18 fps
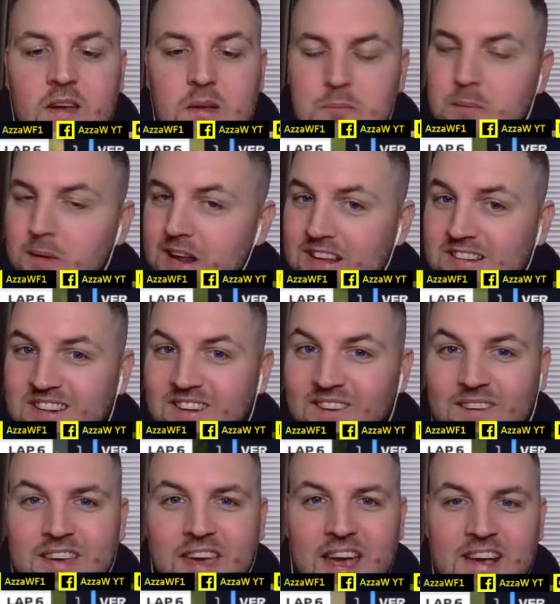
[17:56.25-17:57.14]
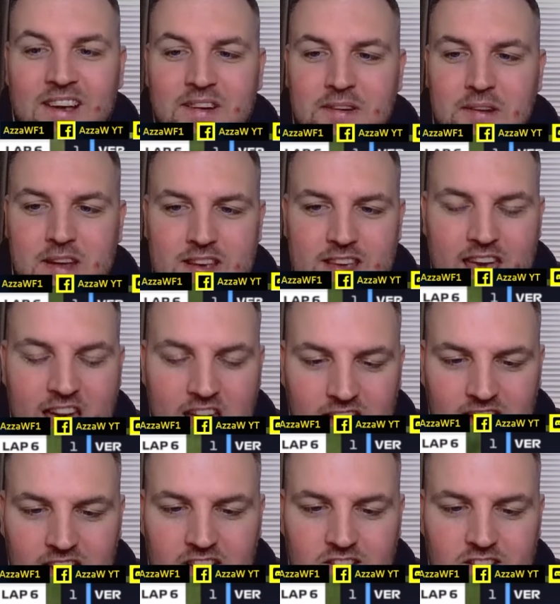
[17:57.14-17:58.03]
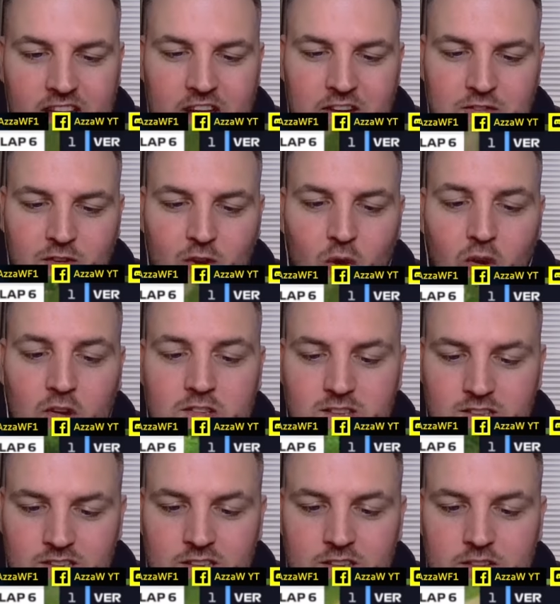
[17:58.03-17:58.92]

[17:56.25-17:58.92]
But it's looking good again in Zandvoort.